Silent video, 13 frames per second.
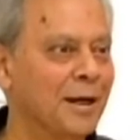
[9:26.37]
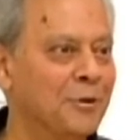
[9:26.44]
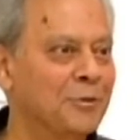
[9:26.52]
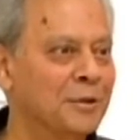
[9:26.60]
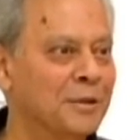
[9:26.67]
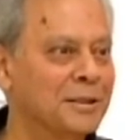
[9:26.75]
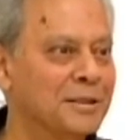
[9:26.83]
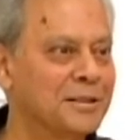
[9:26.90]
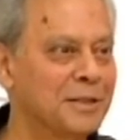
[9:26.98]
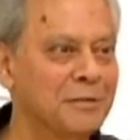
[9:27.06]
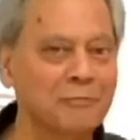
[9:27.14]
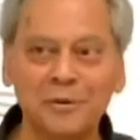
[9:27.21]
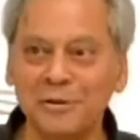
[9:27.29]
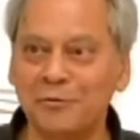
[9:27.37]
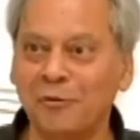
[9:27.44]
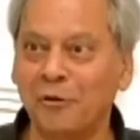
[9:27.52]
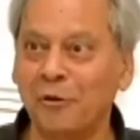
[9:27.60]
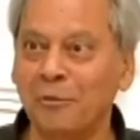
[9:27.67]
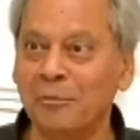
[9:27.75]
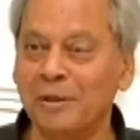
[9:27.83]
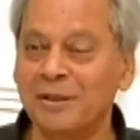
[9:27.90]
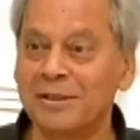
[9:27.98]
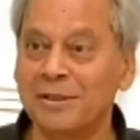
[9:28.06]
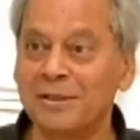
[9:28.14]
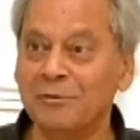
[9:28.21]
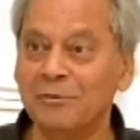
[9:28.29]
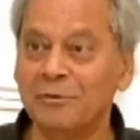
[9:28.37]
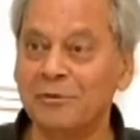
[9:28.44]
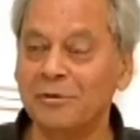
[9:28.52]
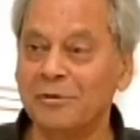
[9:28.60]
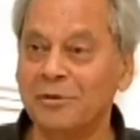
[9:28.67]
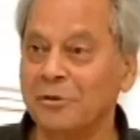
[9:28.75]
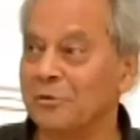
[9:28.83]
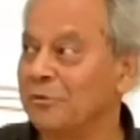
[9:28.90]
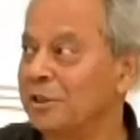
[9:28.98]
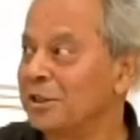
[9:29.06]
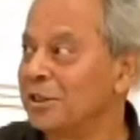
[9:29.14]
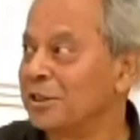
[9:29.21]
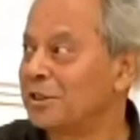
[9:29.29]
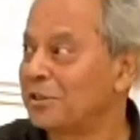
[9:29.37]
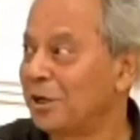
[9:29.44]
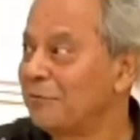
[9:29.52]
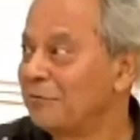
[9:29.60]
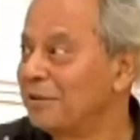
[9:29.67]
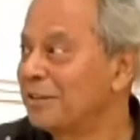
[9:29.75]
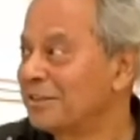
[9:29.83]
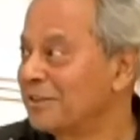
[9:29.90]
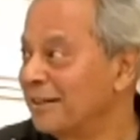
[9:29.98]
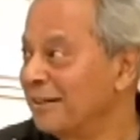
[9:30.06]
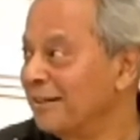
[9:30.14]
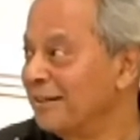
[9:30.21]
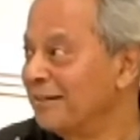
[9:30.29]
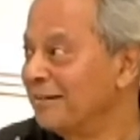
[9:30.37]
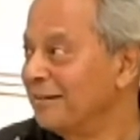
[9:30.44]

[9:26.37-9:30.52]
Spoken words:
How did the sun was formed? We didn't start with the sun.